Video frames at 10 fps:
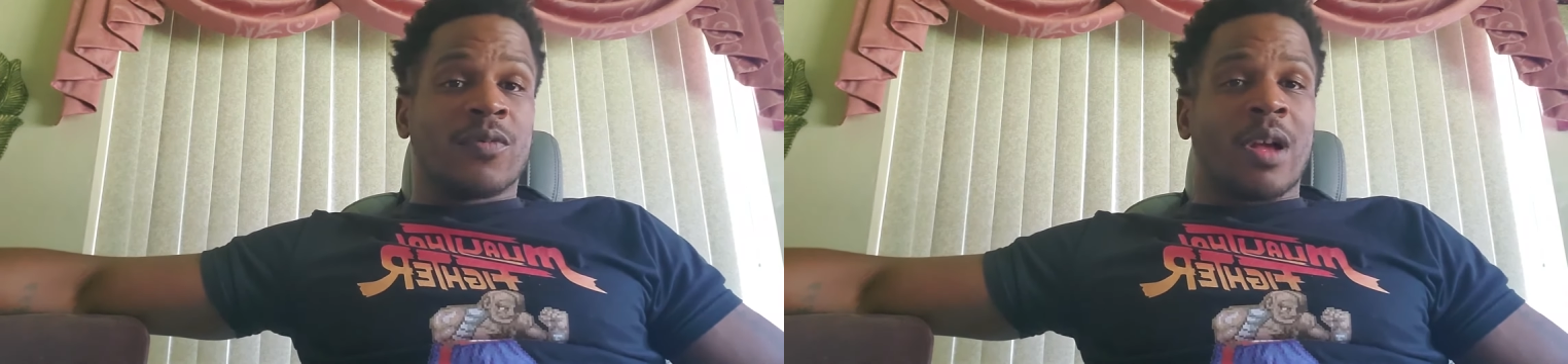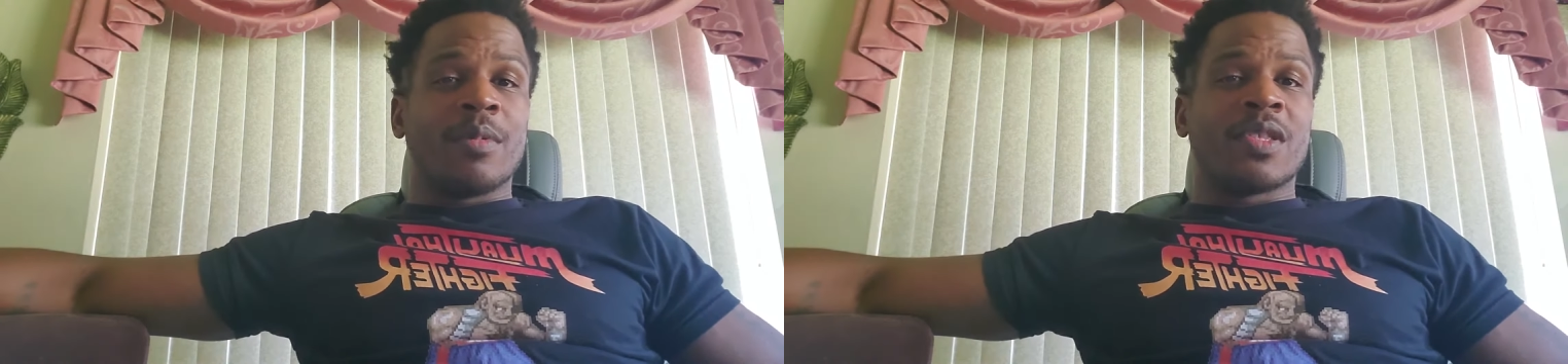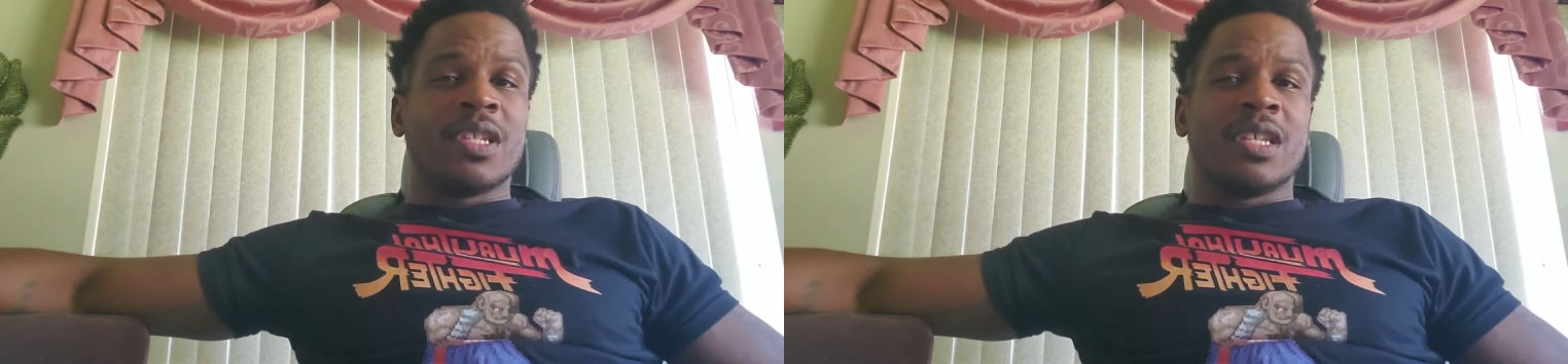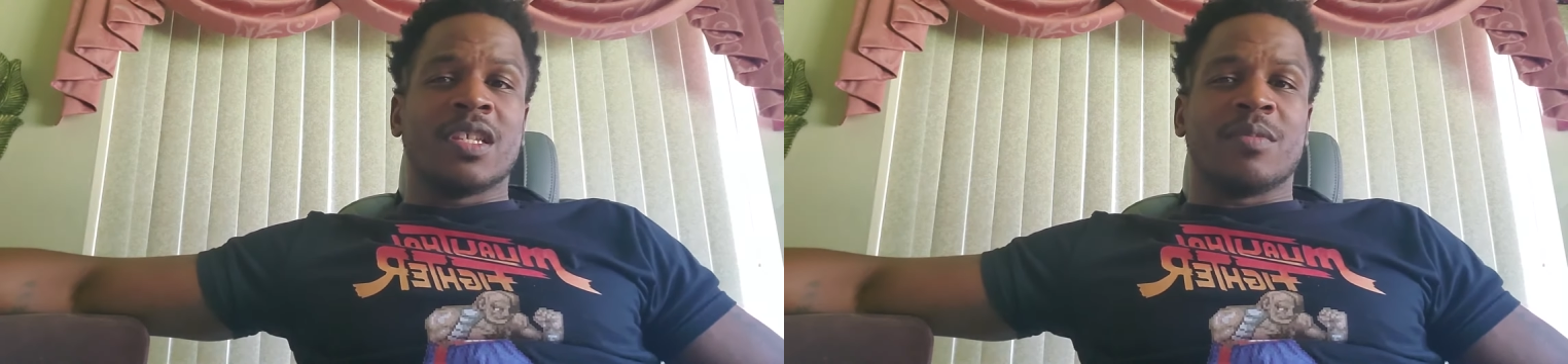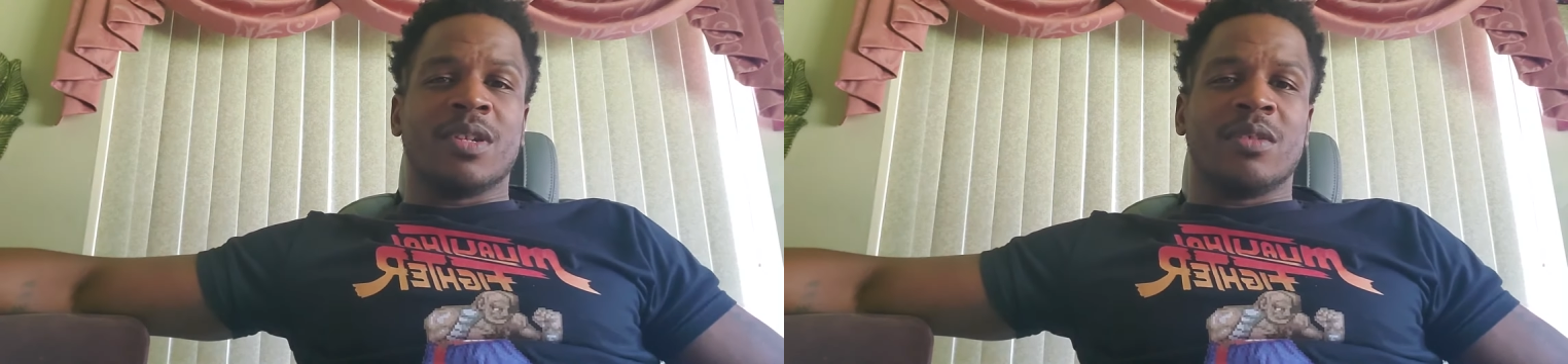Robinson is,
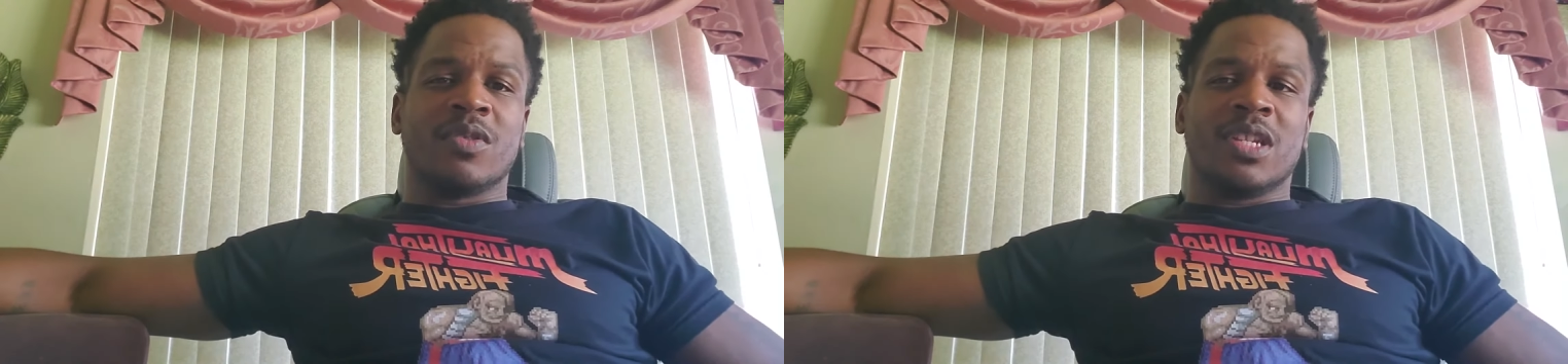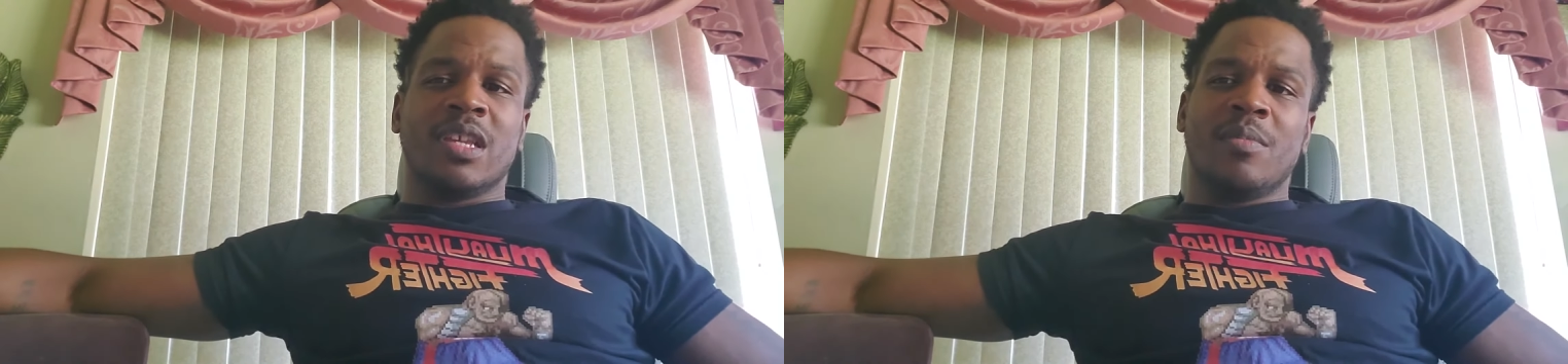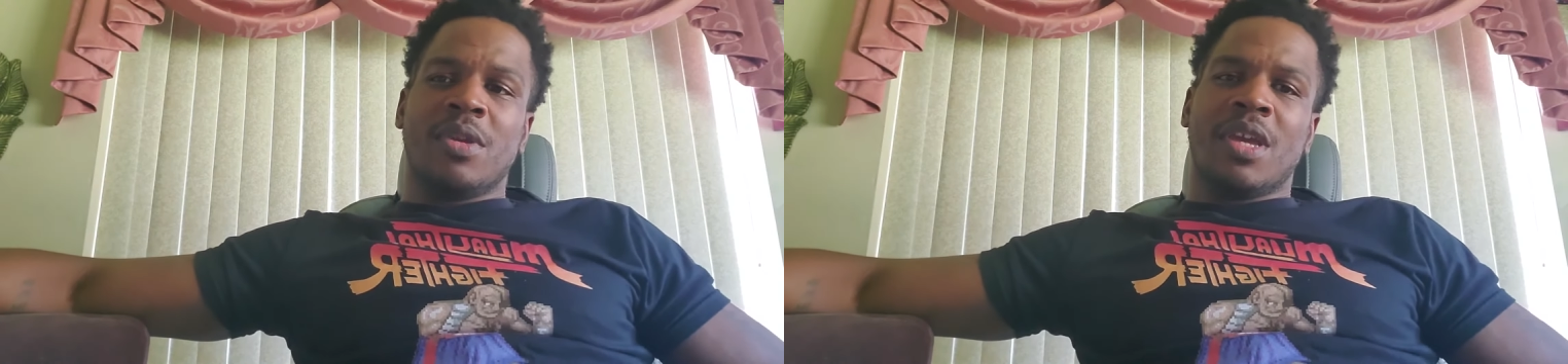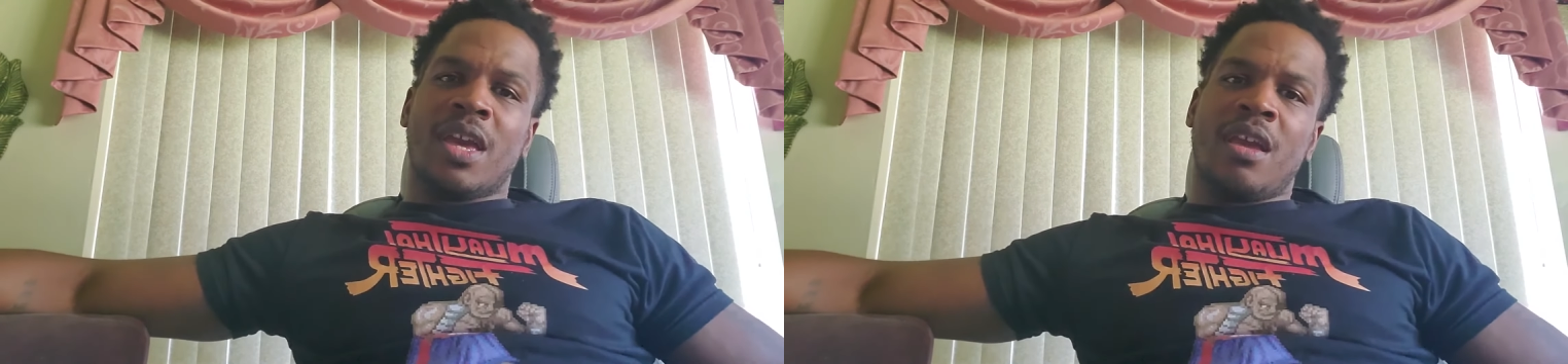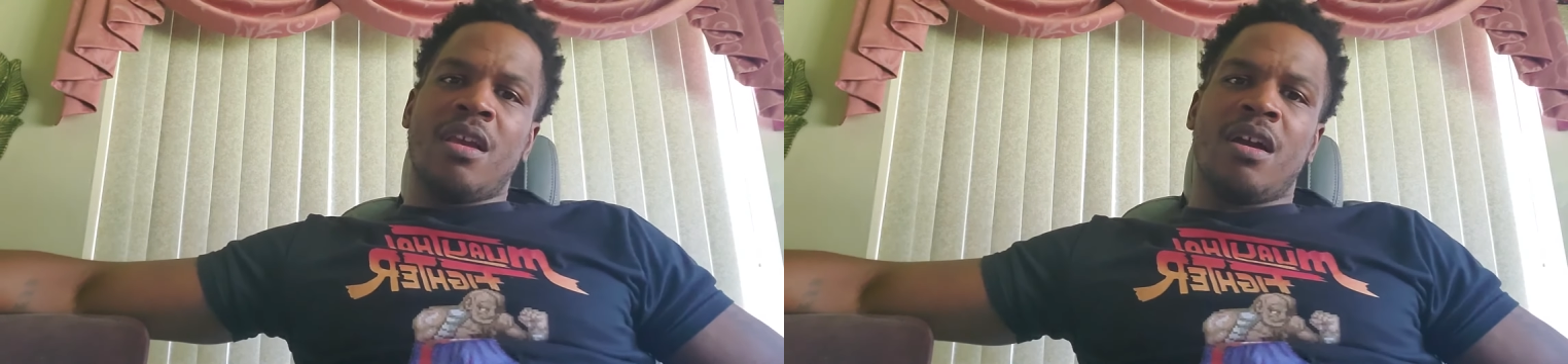but he was in the NBA.